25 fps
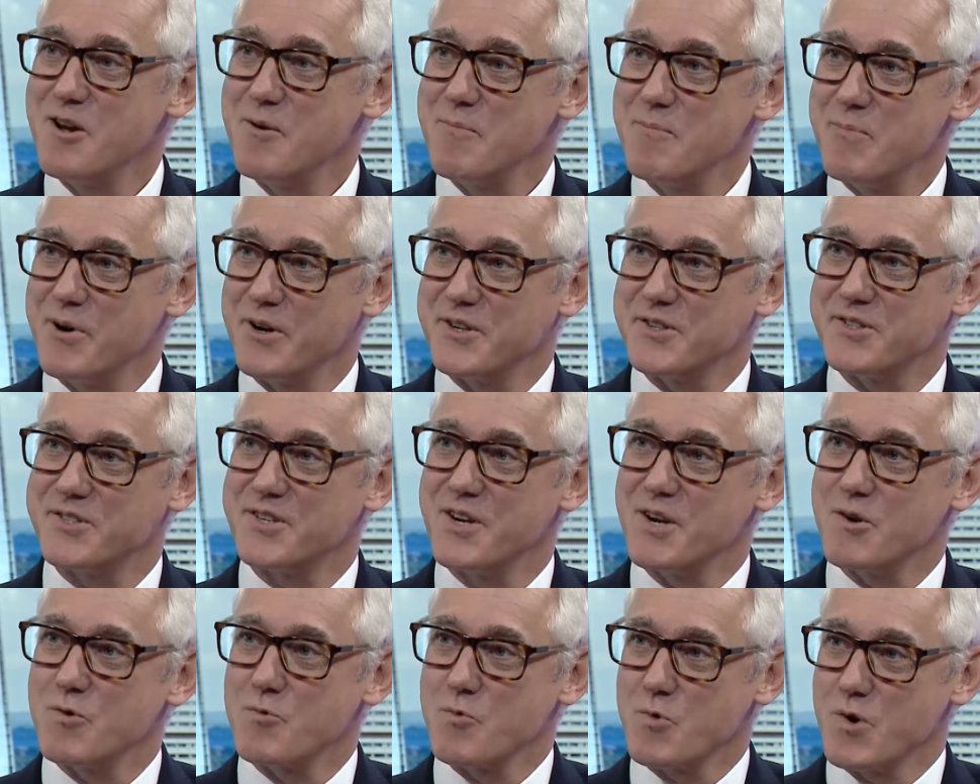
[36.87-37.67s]
But
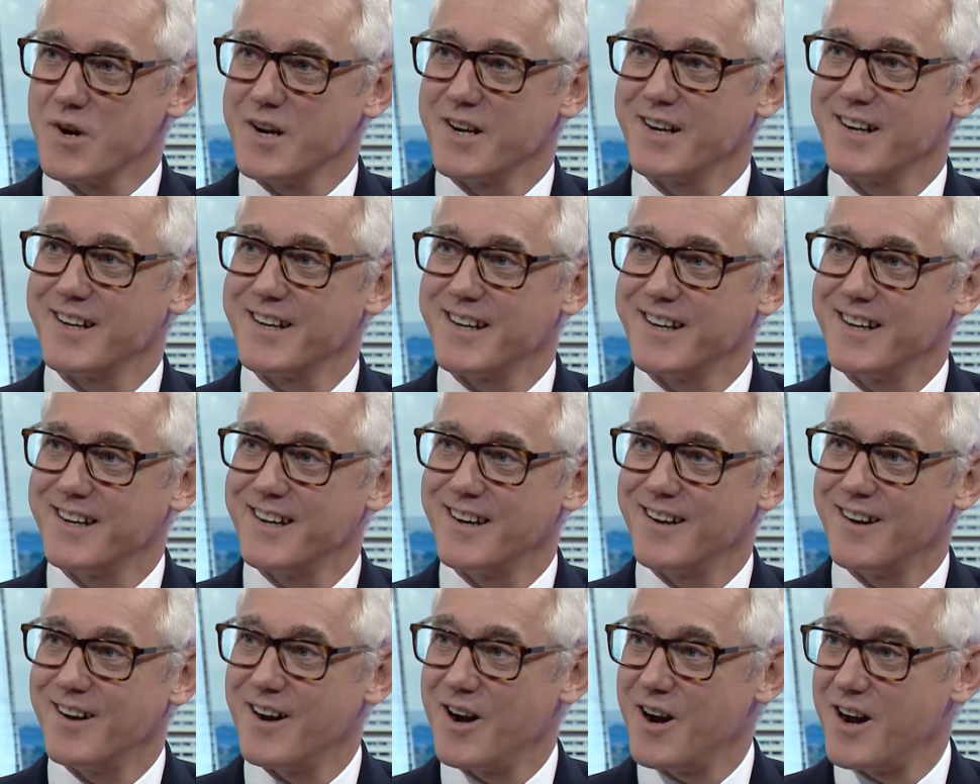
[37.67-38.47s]
really
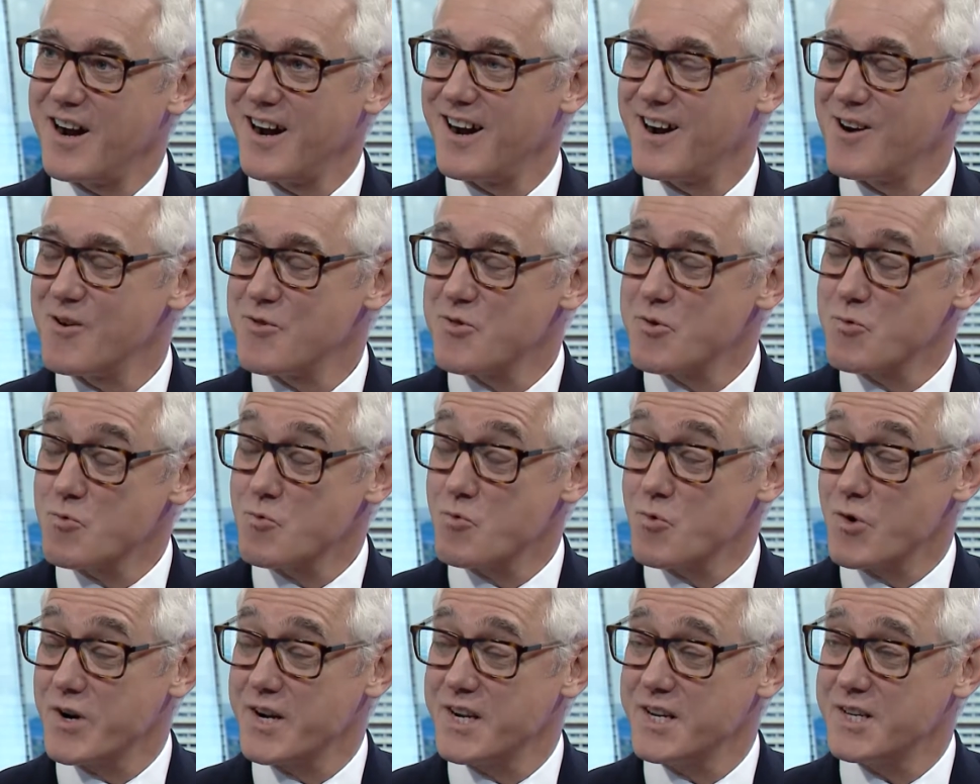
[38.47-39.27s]
the
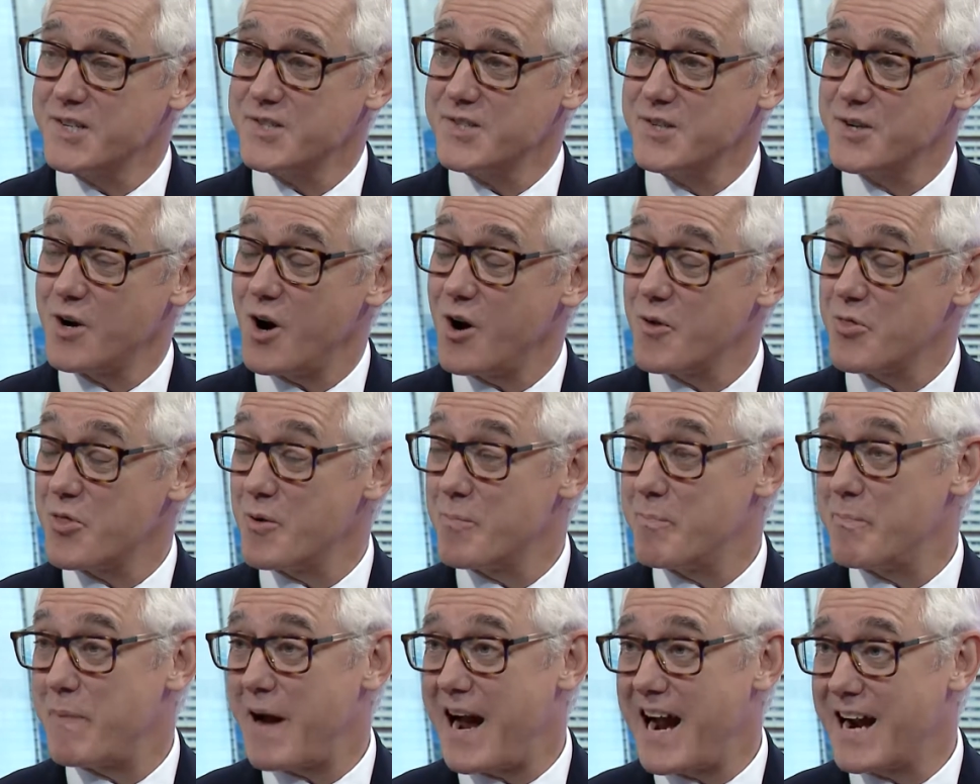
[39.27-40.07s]
reason or the
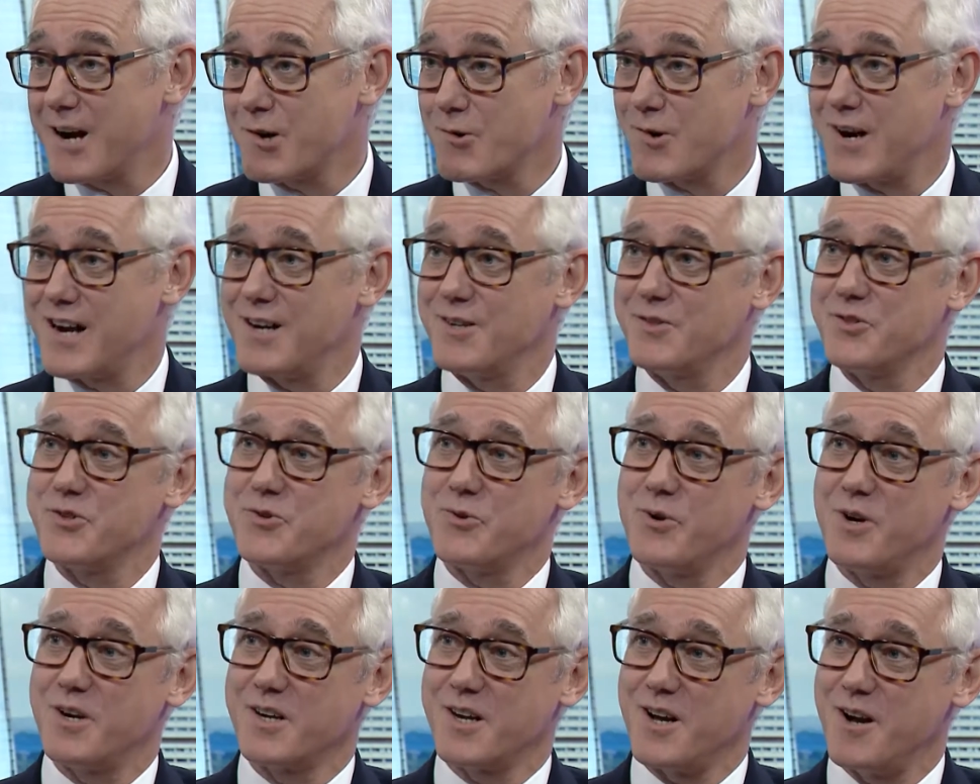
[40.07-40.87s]
background to
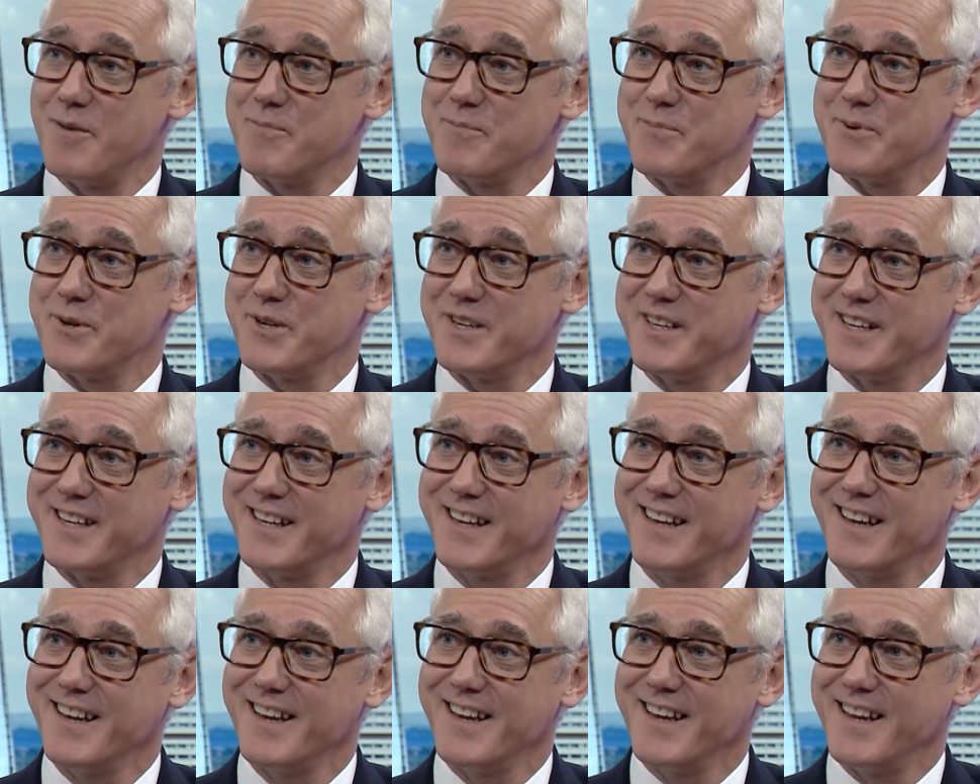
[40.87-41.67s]
our company
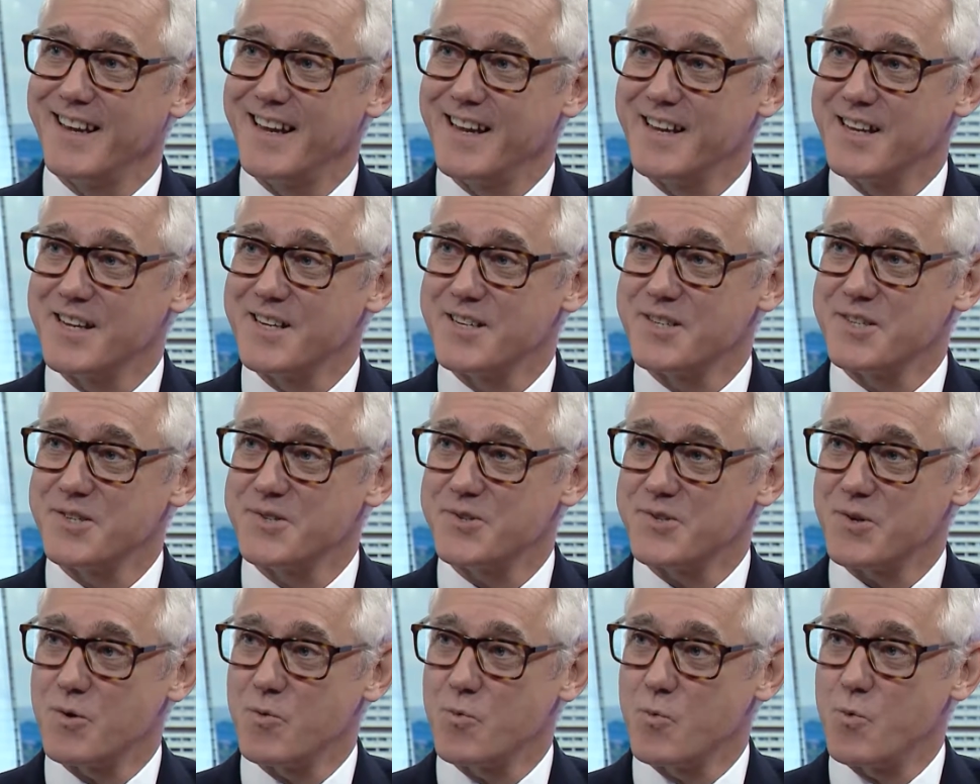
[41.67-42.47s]

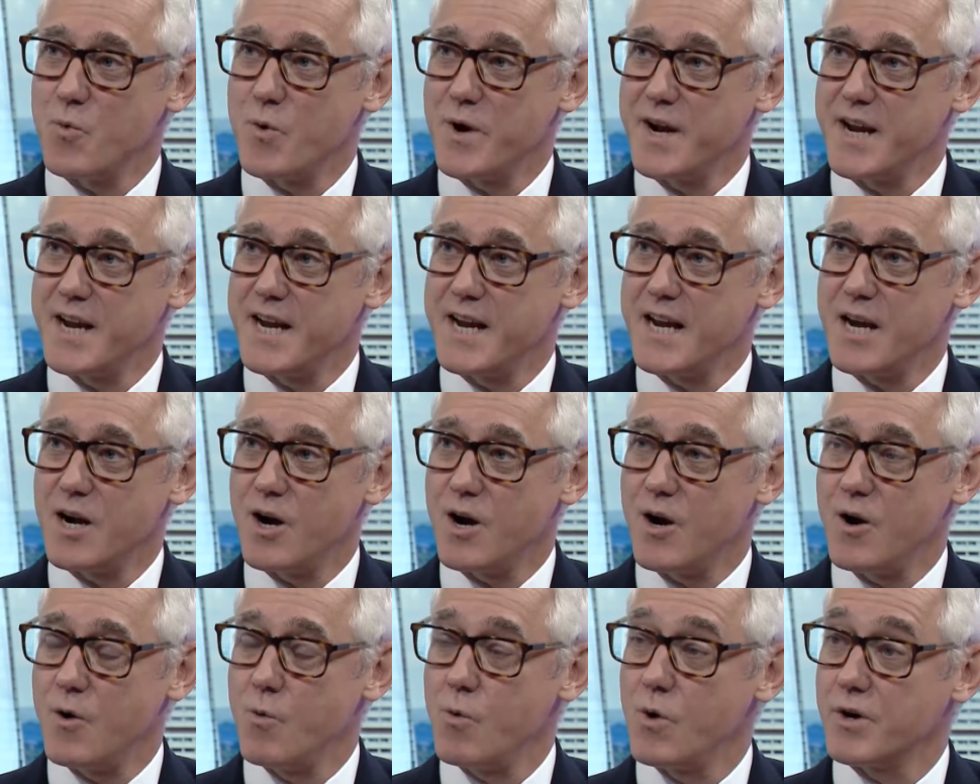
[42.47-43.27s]
is we
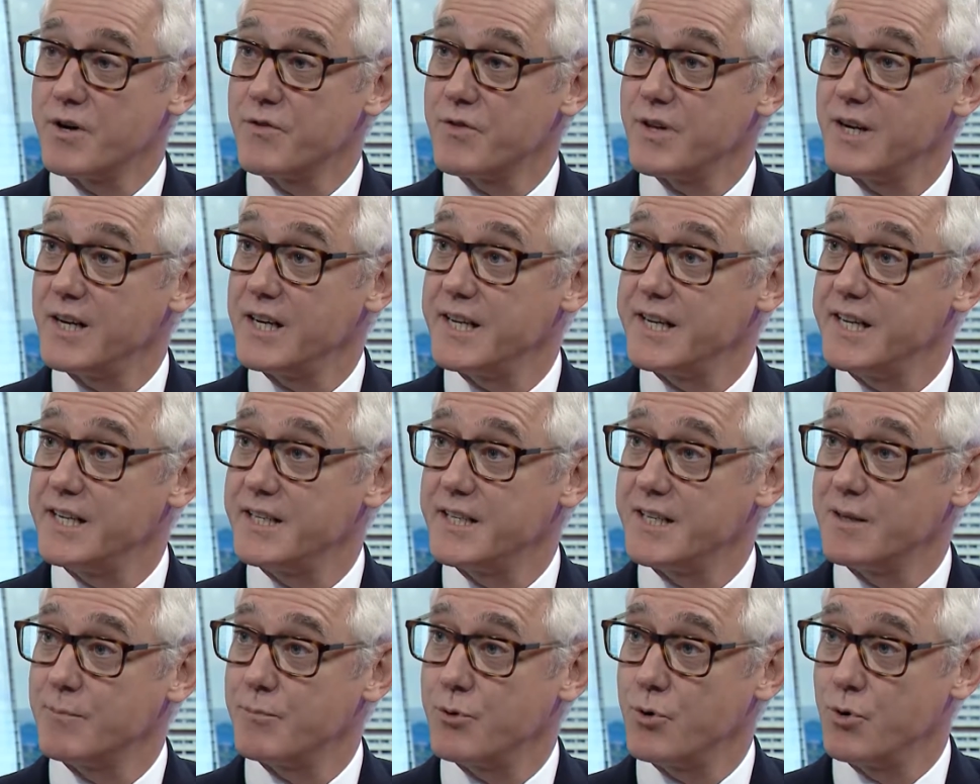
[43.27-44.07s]
are one of the
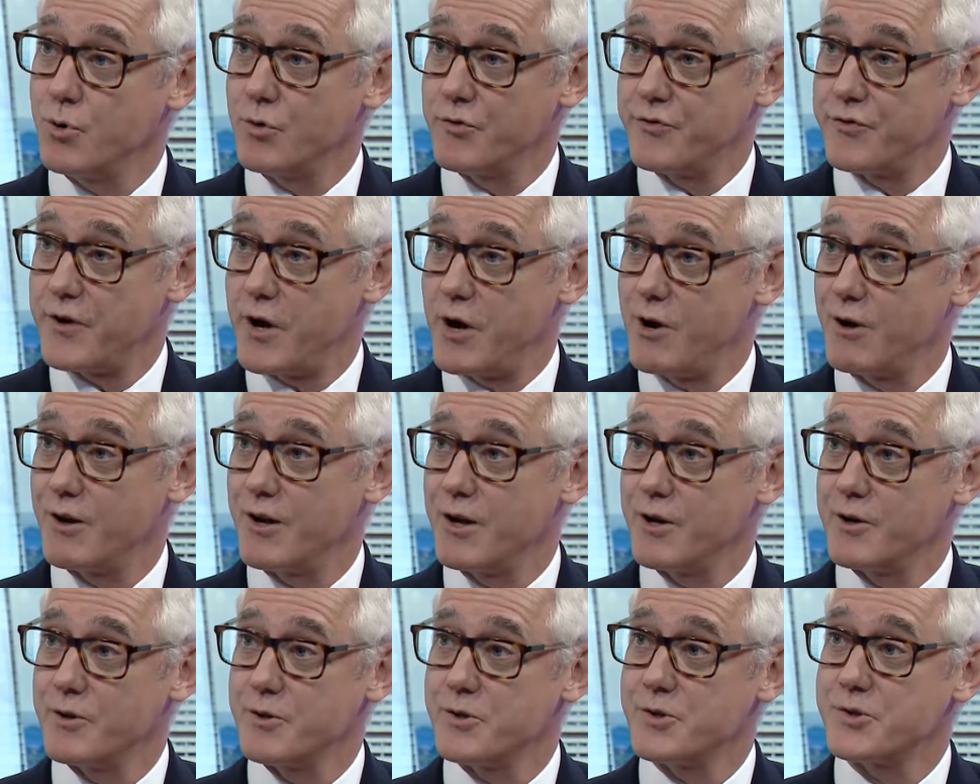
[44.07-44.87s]
leading
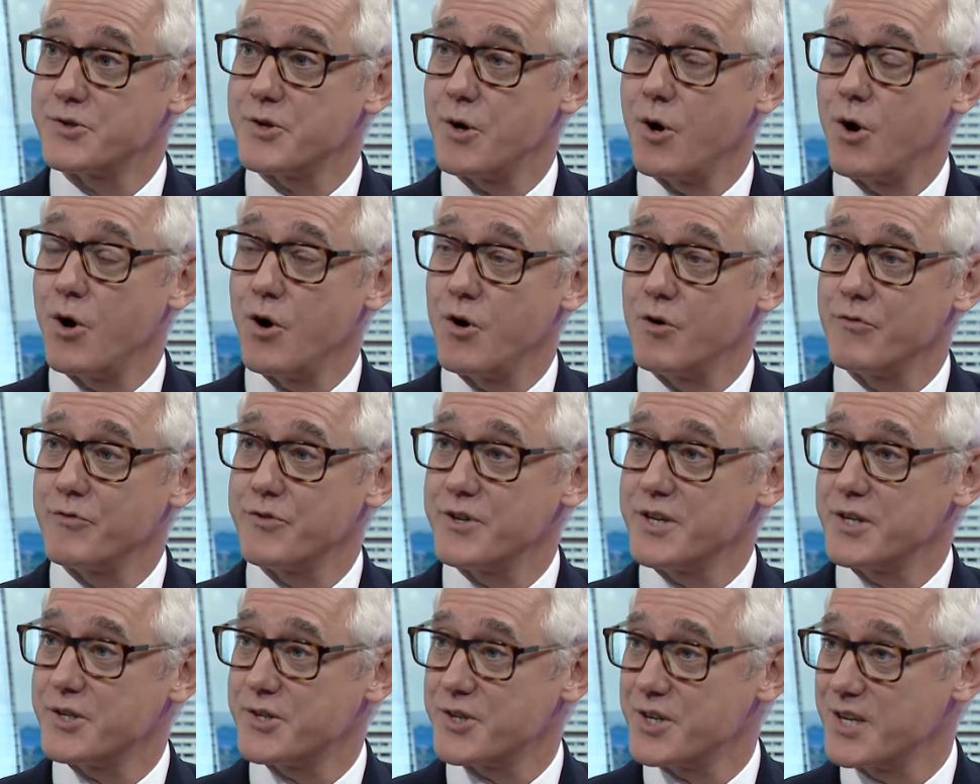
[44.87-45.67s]
portfolios of
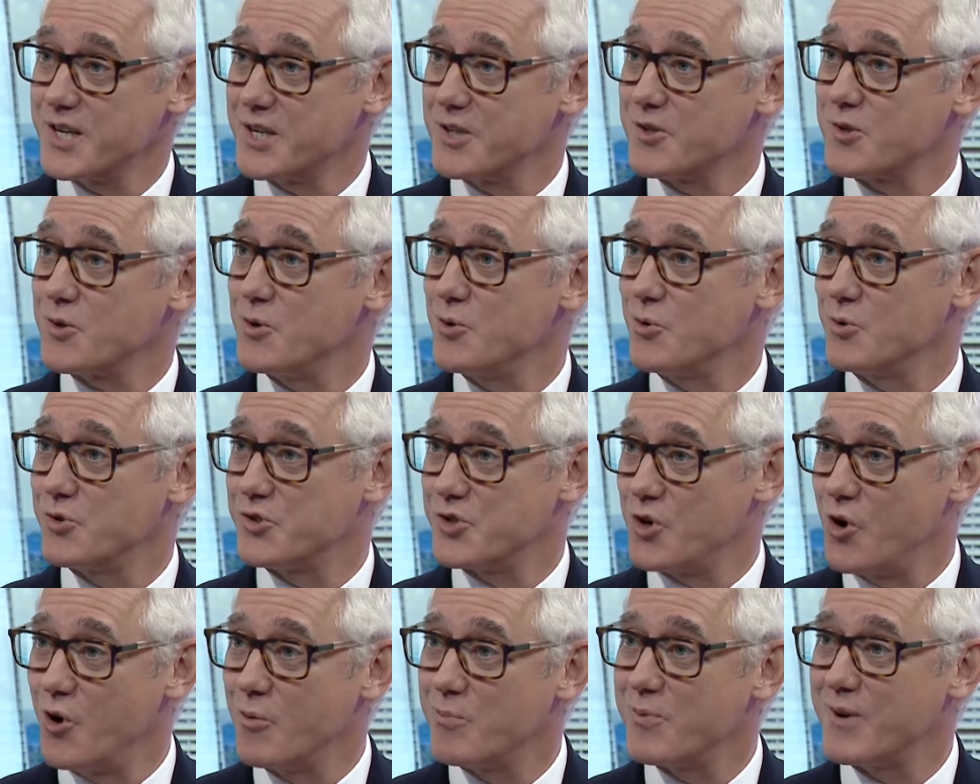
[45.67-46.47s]
these things called
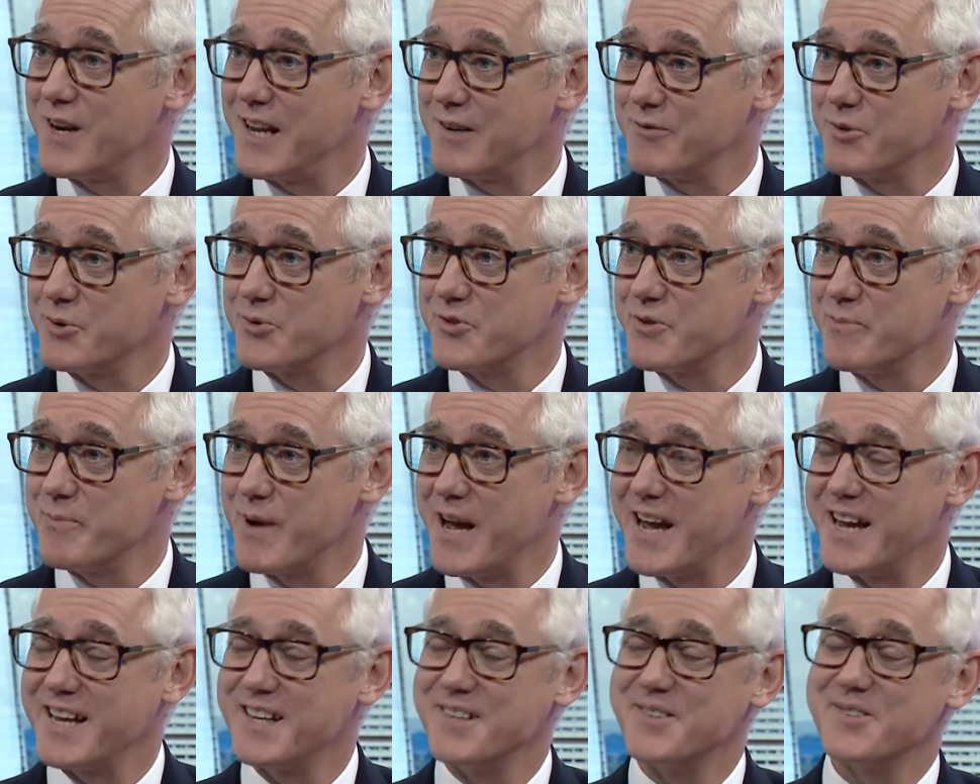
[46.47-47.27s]
top-level
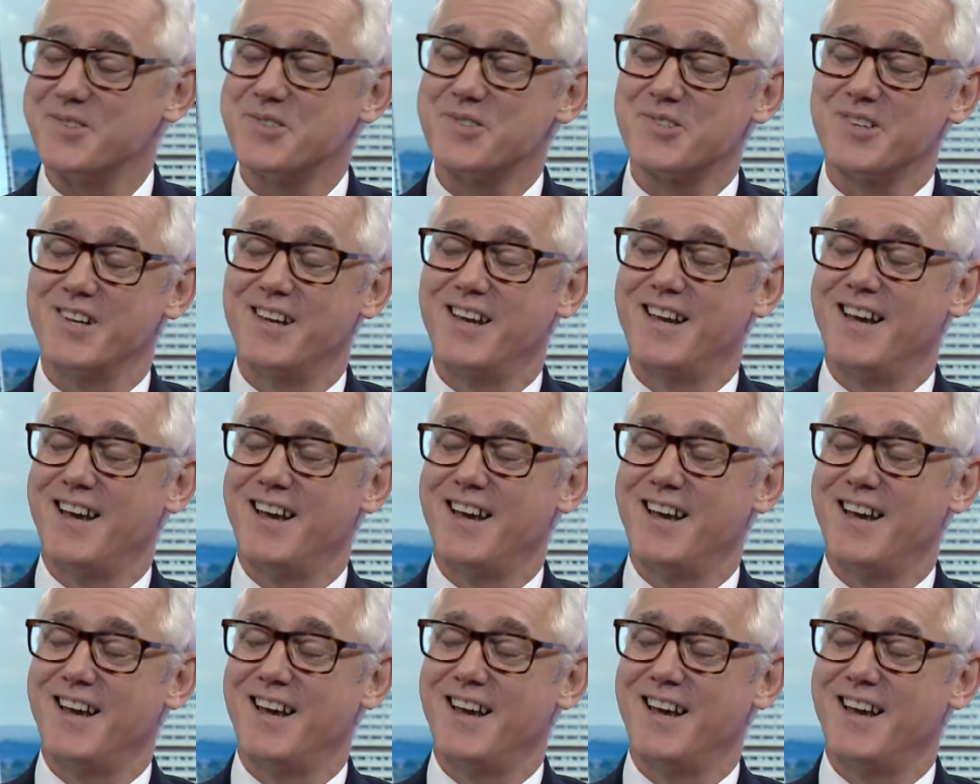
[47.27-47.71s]
domains.